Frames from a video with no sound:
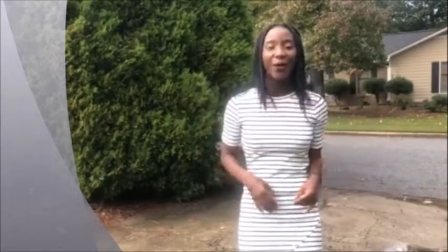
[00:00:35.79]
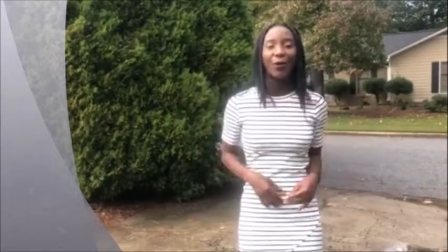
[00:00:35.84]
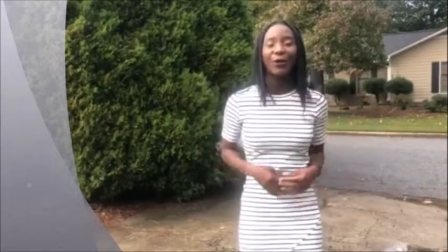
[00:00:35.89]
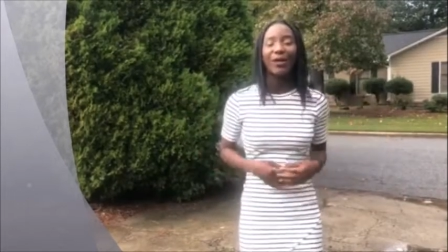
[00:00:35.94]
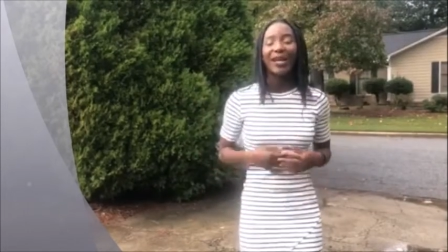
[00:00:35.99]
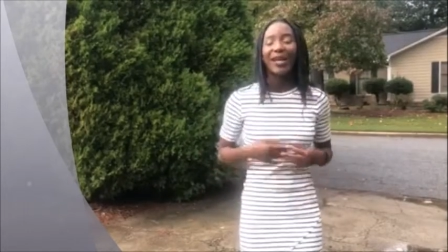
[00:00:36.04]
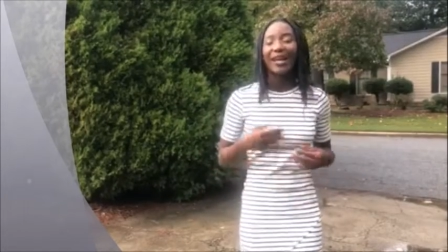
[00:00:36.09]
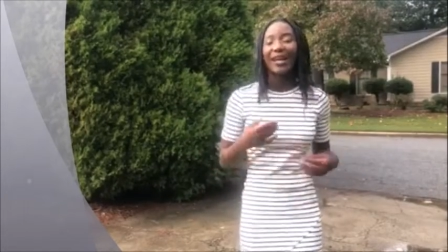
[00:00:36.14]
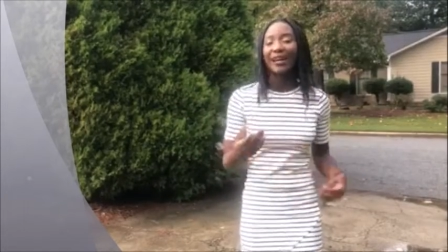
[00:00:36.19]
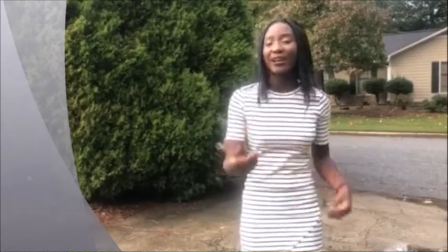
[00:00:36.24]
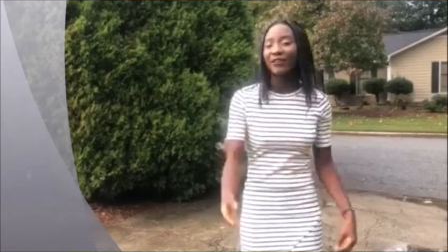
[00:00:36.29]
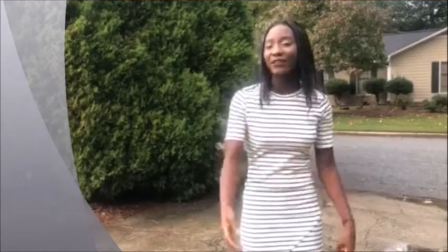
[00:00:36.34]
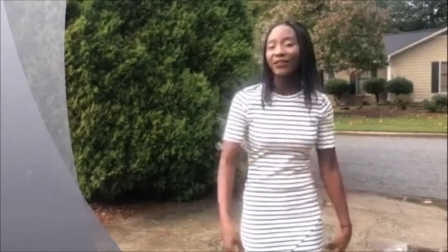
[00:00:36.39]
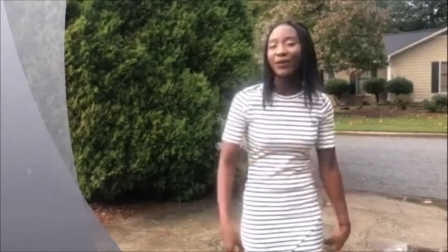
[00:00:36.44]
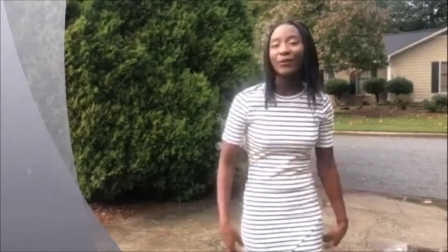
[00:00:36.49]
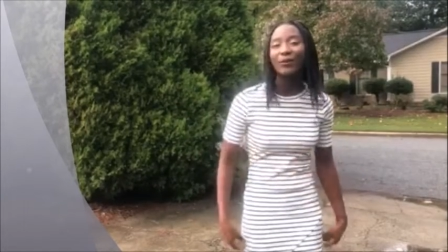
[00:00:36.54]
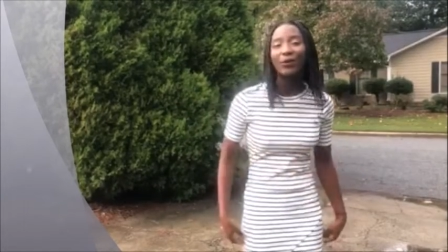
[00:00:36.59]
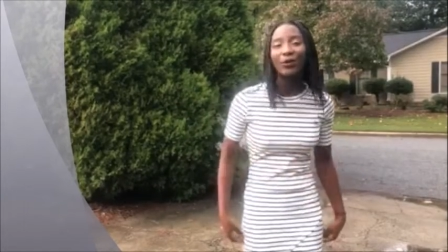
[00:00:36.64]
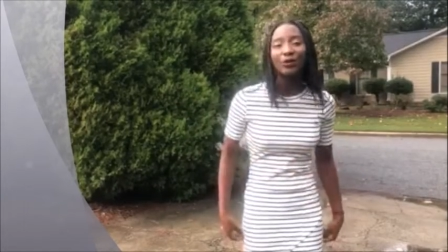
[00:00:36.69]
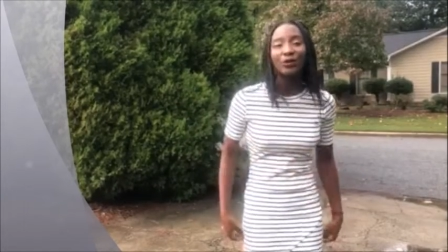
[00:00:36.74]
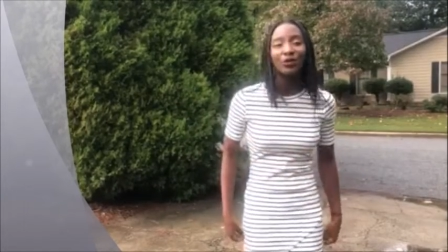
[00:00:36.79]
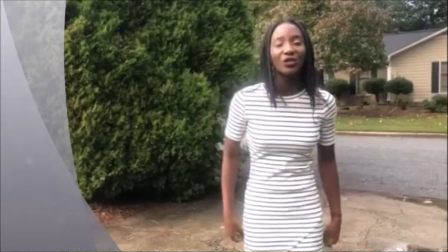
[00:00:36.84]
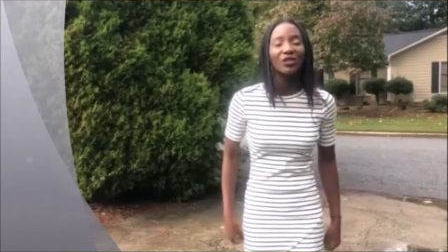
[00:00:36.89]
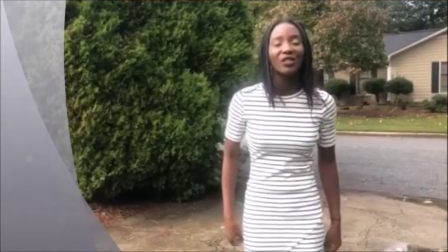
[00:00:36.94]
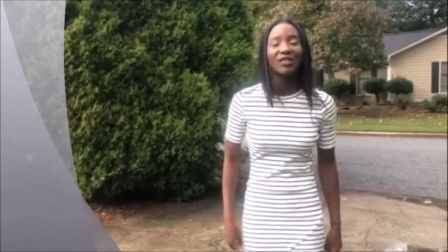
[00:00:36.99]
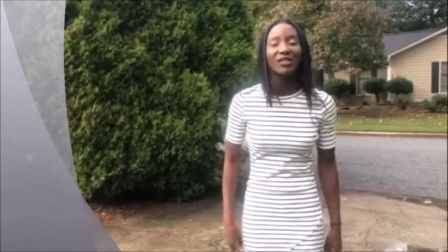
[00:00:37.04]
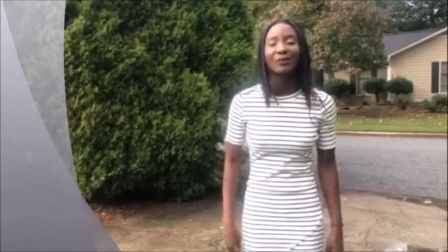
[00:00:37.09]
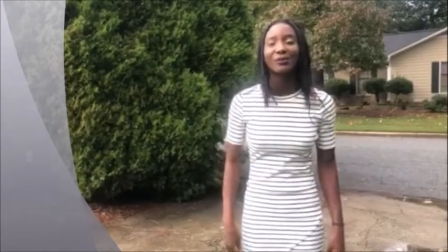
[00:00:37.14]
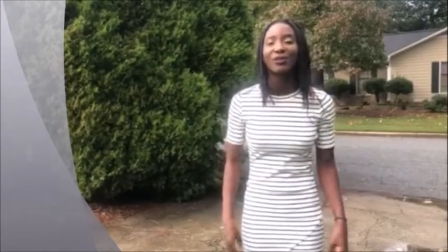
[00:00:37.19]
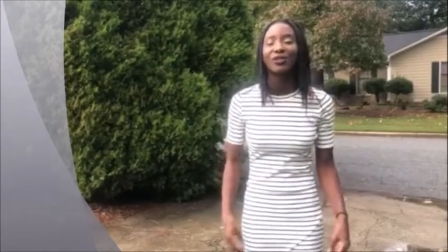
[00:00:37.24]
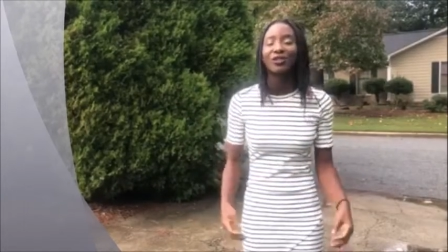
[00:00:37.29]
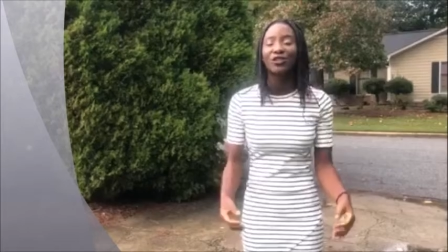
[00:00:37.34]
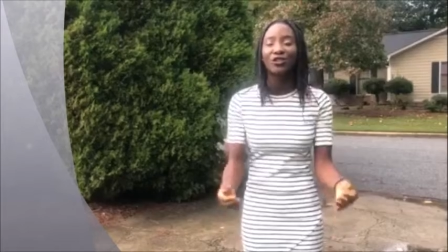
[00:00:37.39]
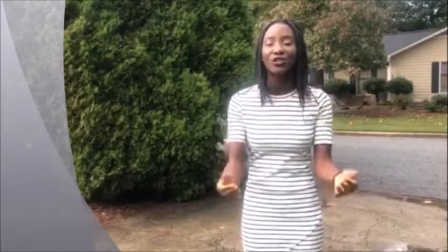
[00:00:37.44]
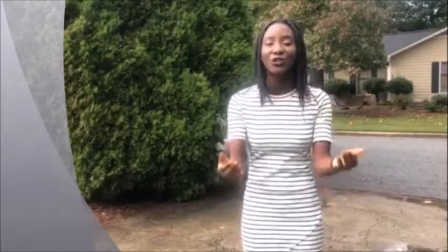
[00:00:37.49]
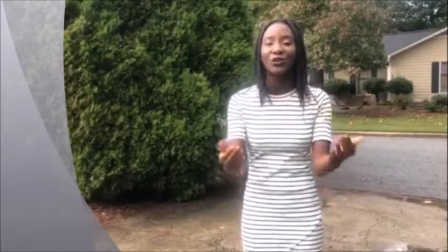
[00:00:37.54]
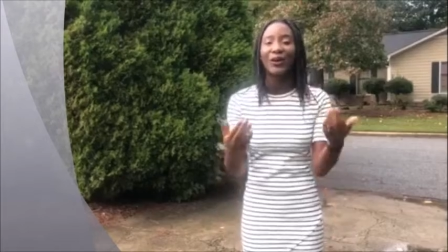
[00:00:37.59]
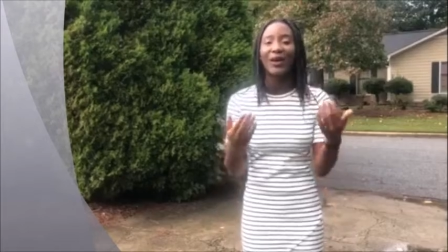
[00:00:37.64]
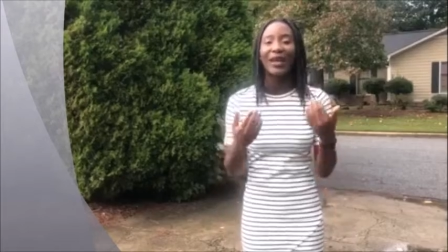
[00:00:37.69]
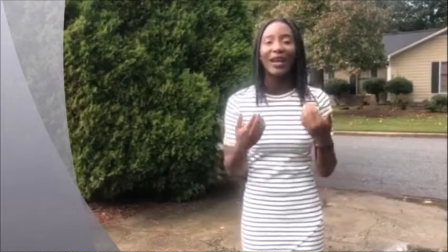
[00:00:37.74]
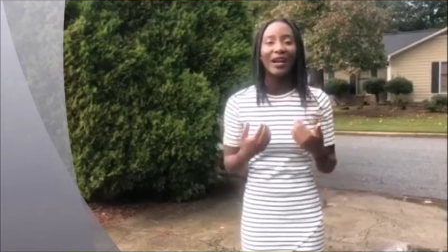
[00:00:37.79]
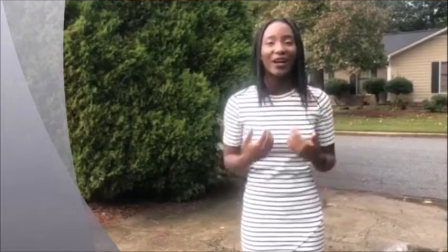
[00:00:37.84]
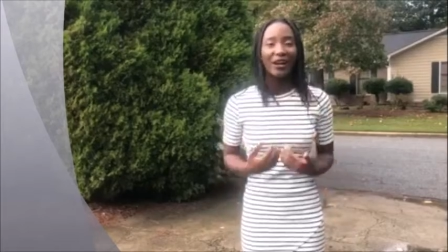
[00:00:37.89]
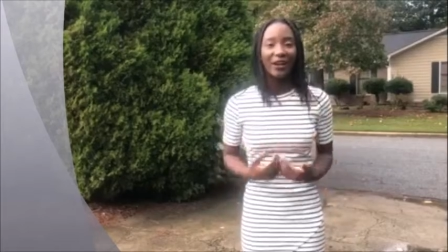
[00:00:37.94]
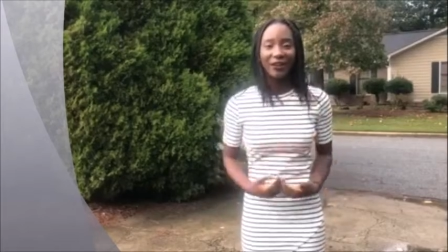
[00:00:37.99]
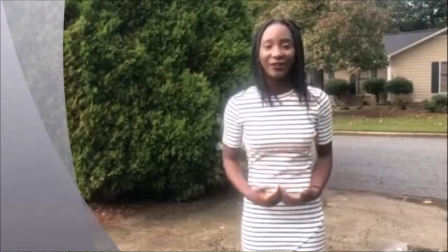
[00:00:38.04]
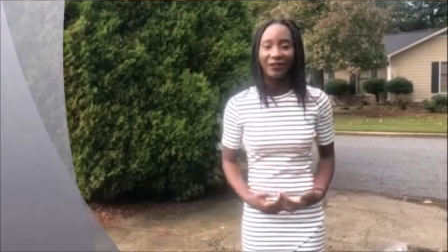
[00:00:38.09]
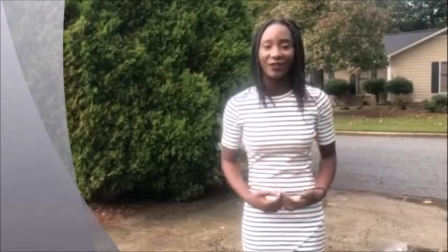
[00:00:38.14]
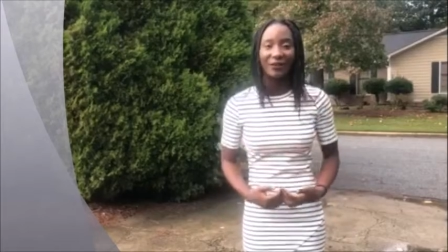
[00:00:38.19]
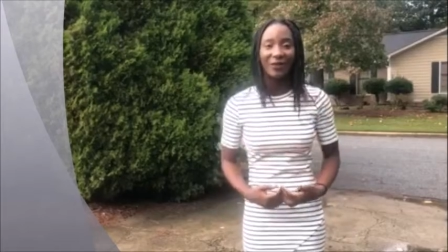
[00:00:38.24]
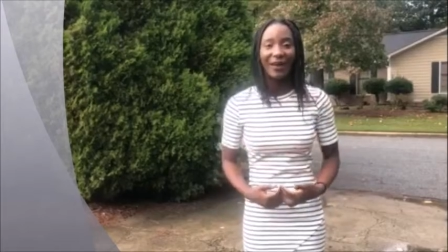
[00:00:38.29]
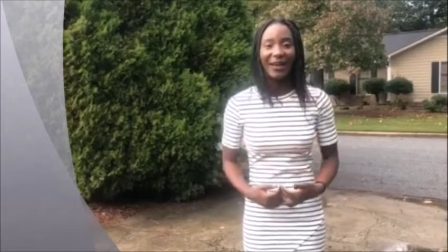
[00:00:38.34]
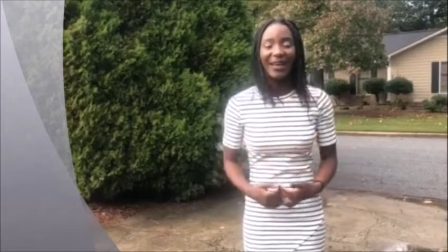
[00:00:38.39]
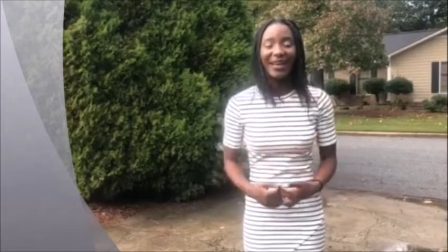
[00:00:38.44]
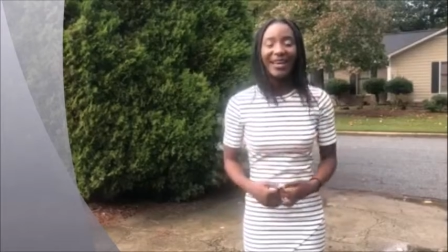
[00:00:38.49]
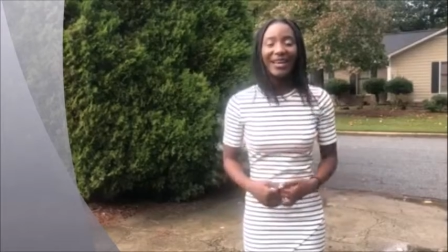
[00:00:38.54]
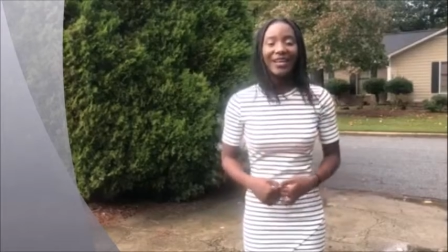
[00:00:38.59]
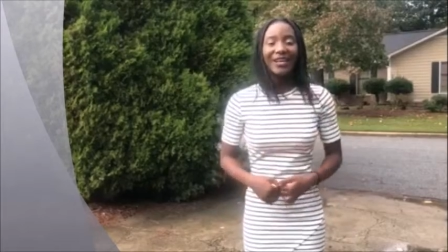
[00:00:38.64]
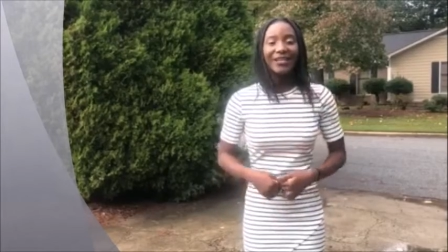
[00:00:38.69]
I wanna hear from you just as much as you're hearing from me.